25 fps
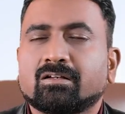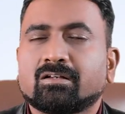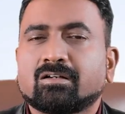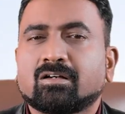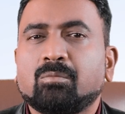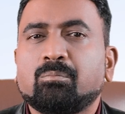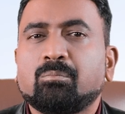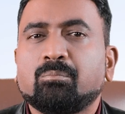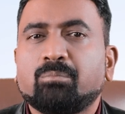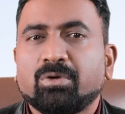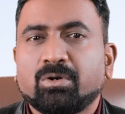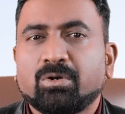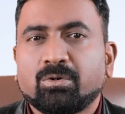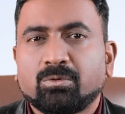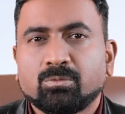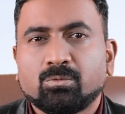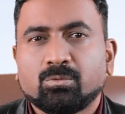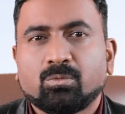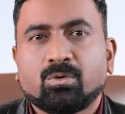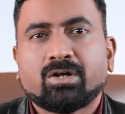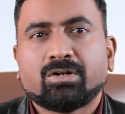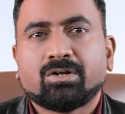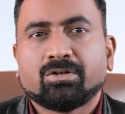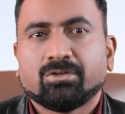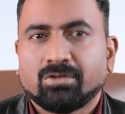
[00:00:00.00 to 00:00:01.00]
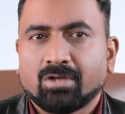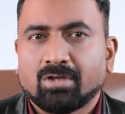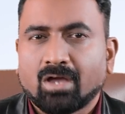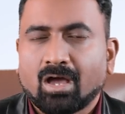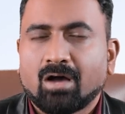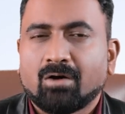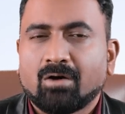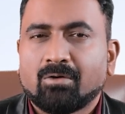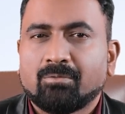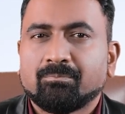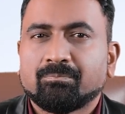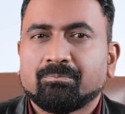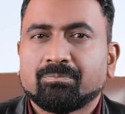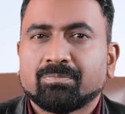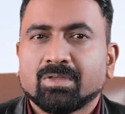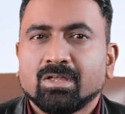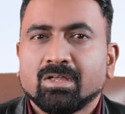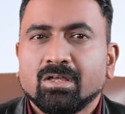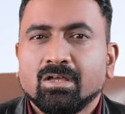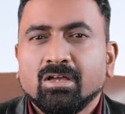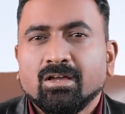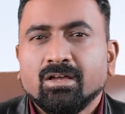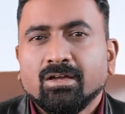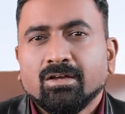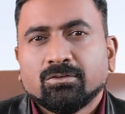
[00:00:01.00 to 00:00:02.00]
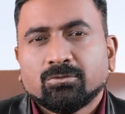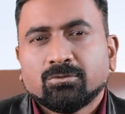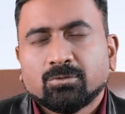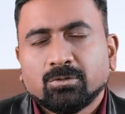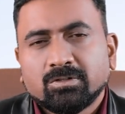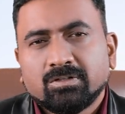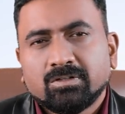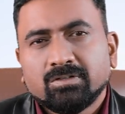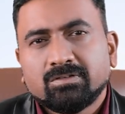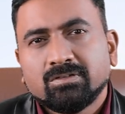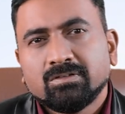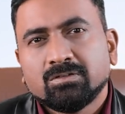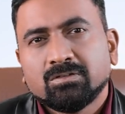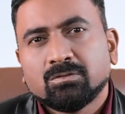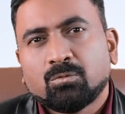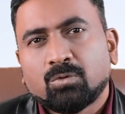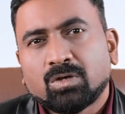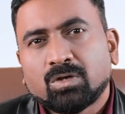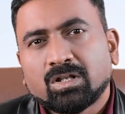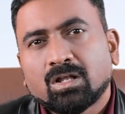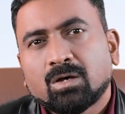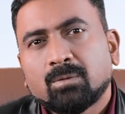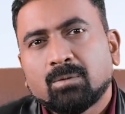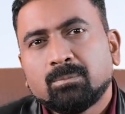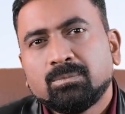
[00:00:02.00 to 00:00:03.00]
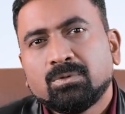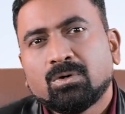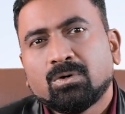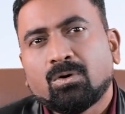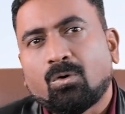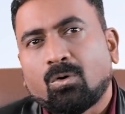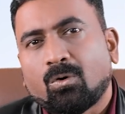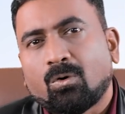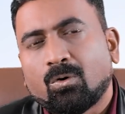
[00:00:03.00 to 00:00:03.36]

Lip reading: compared to what we have. So this is one of the